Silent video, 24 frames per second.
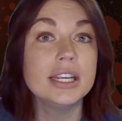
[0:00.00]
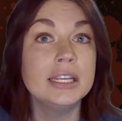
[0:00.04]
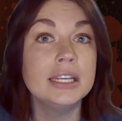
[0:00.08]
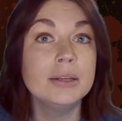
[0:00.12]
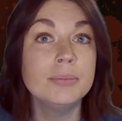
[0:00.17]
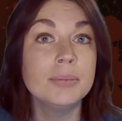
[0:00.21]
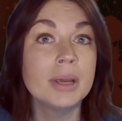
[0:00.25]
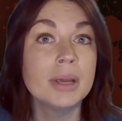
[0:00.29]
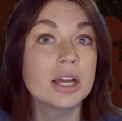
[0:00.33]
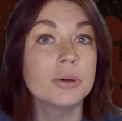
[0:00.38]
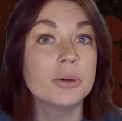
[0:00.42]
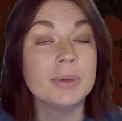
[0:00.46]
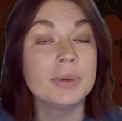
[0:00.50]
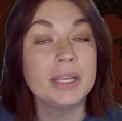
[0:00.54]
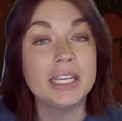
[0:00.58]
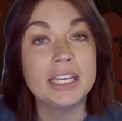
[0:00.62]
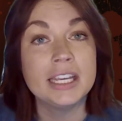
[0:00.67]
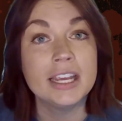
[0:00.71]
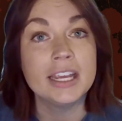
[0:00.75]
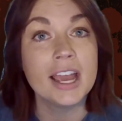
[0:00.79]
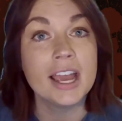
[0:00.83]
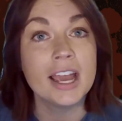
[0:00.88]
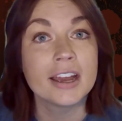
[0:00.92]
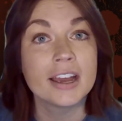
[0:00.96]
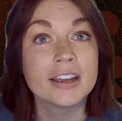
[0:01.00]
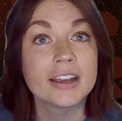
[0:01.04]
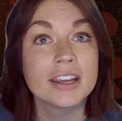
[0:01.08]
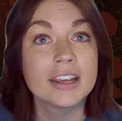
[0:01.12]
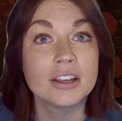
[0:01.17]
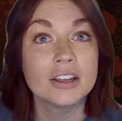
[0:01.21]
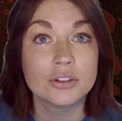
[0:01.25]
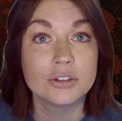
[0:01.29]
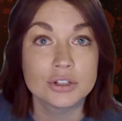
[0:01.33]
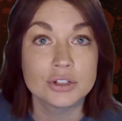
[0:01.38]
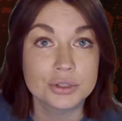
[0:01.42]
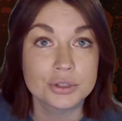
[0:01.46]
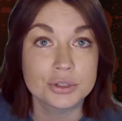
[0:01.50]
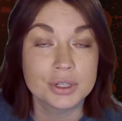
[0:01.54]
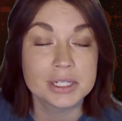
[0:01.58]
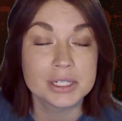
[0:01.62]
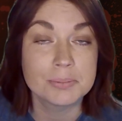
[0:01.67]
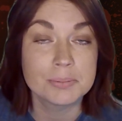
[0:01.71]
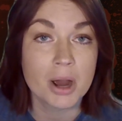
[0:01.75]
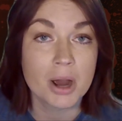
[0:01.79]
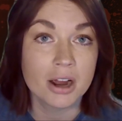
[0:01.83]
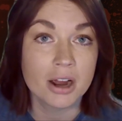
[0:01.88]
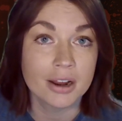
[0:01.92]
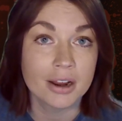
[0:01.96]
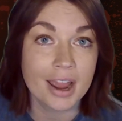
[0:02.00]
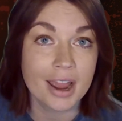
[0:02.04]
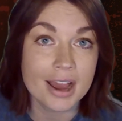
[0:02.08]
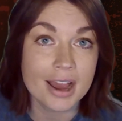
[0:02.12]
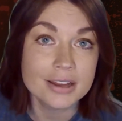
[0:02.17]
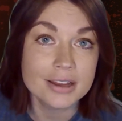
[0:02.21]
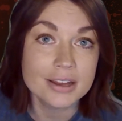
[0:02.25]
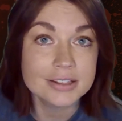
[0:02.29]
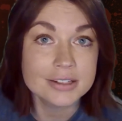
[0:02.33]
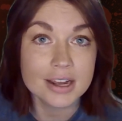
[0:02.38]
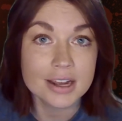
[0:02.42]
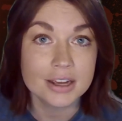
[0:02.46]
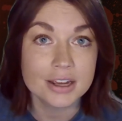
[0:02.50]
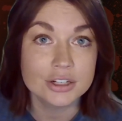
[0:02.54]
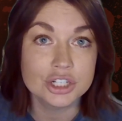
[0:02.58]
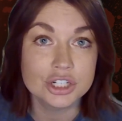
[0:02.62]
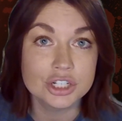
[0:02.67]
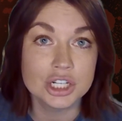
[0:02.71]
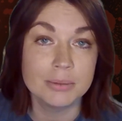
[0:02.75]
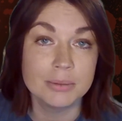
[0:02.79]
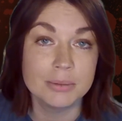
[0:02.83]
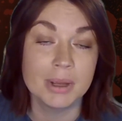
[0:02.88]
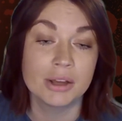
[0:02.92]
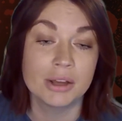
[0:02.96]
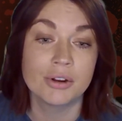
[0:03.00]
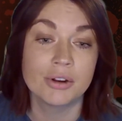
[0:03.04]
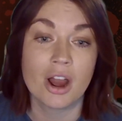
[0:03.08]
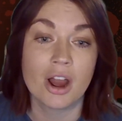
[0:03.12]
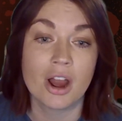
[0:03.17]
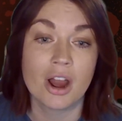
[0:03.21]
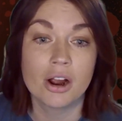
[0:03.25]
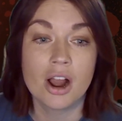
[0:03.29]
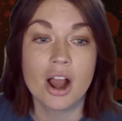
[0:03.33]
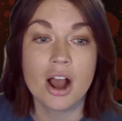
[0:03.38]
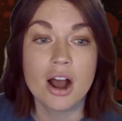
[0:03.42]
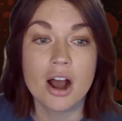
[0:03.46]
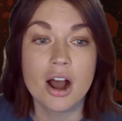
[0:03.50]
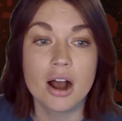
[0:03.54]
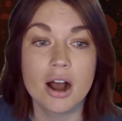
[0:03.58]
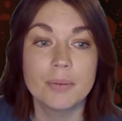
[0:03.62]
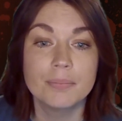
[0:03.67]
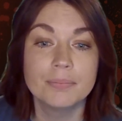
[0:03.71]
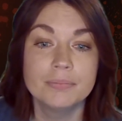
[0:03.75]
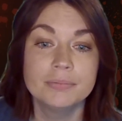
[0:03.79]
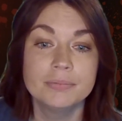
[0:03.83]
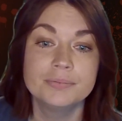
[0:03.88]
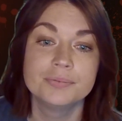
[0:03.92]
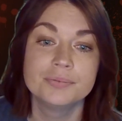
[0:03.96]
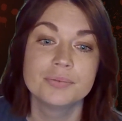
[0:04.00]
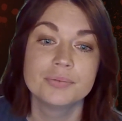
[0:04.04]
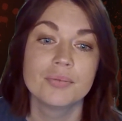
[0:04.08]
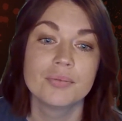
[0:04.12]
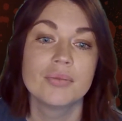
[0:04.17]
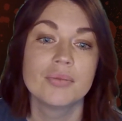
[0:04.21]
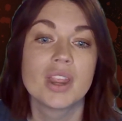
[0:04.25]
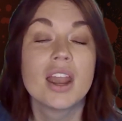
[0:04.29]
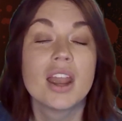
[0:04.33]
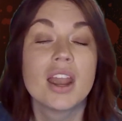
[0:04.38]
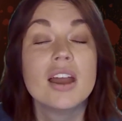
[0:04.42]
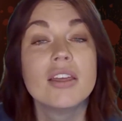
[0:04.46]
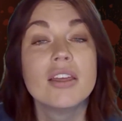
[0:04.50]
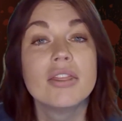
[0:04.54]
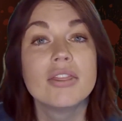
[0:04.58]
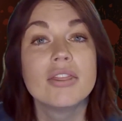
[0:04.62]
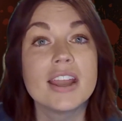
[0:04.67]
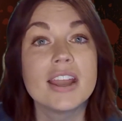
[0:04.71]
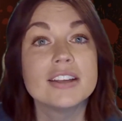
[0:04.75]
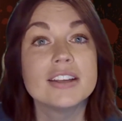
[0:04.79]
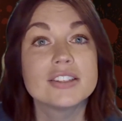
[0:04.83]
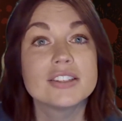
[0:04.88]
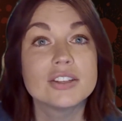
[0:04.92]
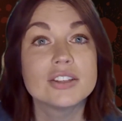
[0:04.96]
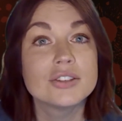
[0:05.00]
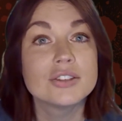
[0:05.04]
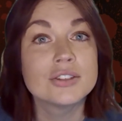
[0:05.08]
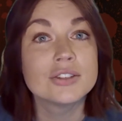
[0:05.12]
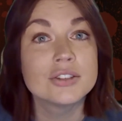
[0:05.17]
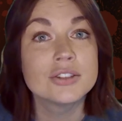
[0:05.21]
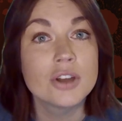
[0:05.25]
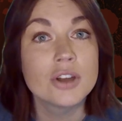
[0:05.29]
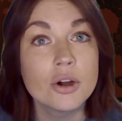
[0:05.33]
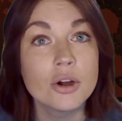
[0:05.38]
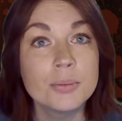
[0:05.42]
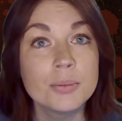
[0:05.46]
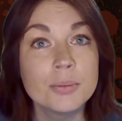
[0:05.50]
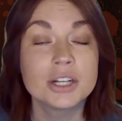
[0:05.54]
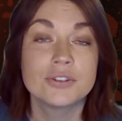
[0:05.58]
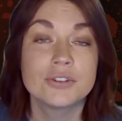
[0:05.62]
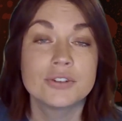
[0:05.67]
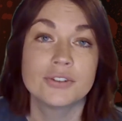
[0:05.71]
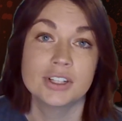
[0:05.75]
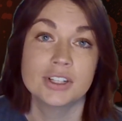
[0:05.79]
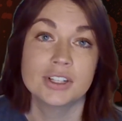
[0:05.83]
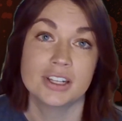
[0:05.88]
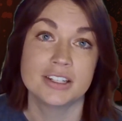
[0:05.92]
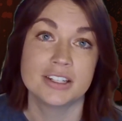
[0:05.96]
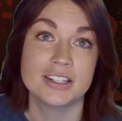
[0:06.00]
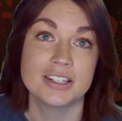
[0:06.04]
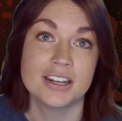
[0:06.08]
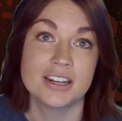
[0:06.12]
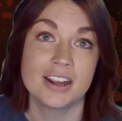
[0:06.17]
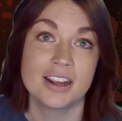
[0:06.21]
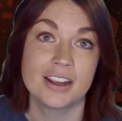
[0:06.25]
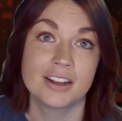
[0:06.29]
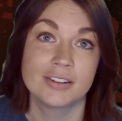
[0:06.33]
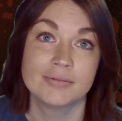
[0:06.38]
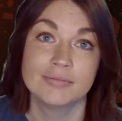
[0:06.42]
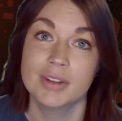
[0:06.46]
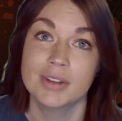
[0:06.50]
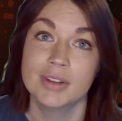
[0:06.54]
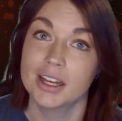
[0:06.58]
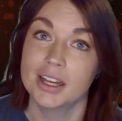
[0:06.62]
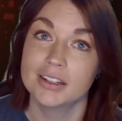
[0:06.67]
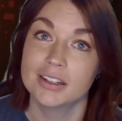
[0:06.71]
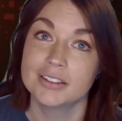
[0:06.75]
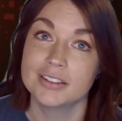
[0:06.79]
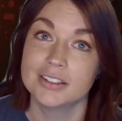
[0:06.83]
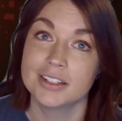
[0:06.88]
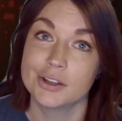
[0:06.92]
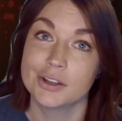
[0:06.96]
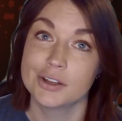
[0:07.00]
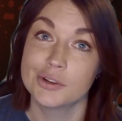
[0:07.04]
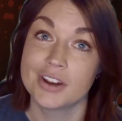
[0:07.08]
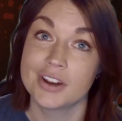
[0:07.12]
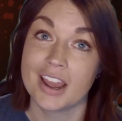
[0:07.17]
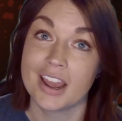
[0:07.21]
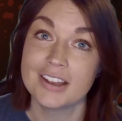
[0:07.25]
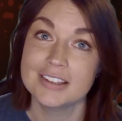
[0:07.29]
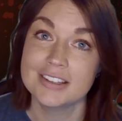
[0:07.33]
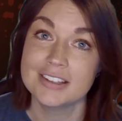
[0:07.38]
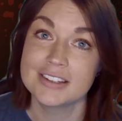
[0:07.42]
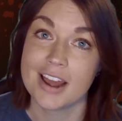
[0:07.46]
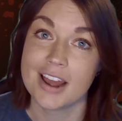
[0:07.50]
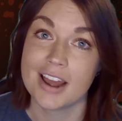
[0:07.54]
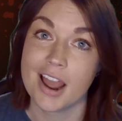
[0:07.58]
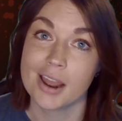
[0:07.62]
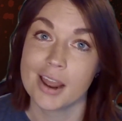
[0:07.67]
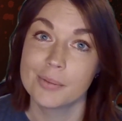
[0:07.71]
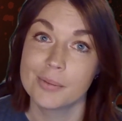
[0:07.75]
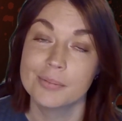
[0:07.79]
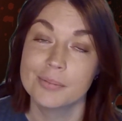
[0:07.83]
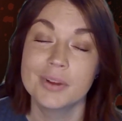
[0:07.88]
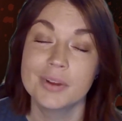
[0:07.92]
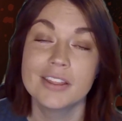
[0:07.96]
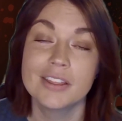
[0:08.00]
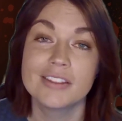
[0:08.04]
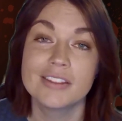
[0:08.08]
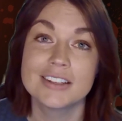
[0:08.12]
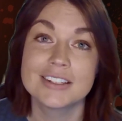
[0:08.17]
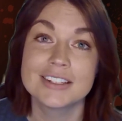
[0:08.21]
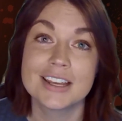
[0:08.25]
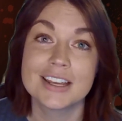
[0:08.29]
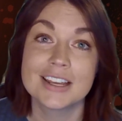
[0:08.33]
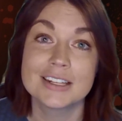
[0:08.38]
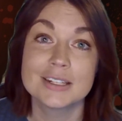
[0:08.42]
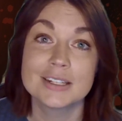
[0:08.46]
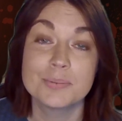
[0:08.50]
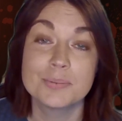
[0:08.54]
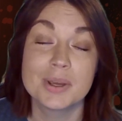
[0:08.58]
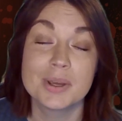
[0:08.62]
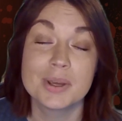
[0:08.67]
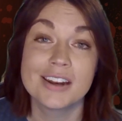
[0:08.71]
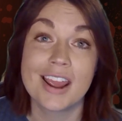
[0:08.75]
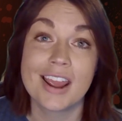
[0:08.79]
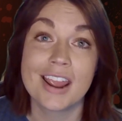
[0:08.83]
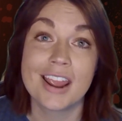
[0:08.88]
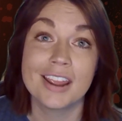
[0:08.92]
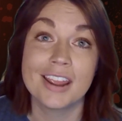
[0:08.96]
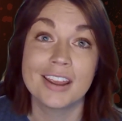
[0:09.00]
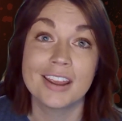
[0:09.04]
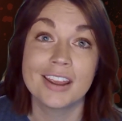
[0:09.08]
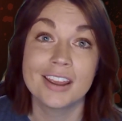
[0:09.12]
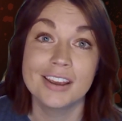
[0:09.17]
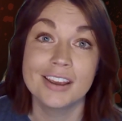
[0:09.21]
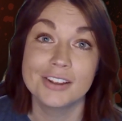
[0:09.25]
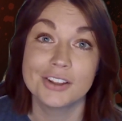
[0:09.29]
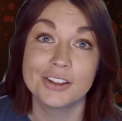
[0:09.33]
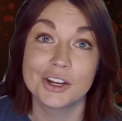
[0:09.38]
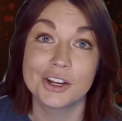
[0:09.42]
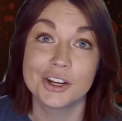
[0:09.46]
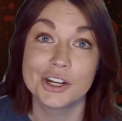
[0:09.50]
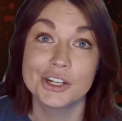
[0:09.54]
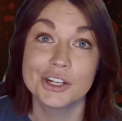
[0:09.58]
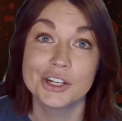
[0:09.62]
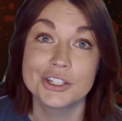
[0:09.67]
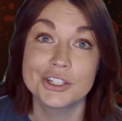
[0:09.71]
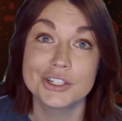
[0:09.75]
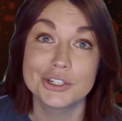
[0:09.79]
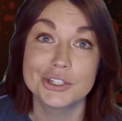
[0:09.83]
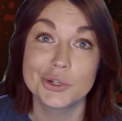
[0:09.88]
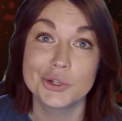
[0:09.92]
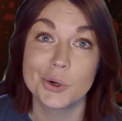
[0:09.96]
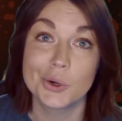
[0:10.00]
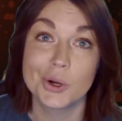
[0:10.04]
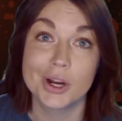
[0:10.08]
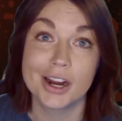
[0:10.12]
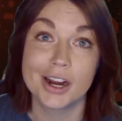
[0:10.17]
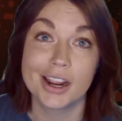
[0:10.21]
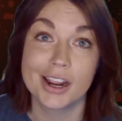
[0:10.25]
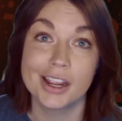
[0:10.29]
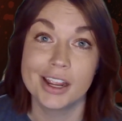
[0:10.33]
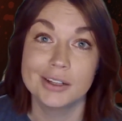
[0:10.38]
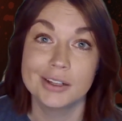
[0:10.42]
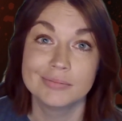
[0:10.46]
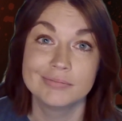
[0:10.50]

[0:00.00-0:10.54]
email me at killerstoriespodcast@gmail.com. Thanks so much for listening. Until next time, this has been a killer story.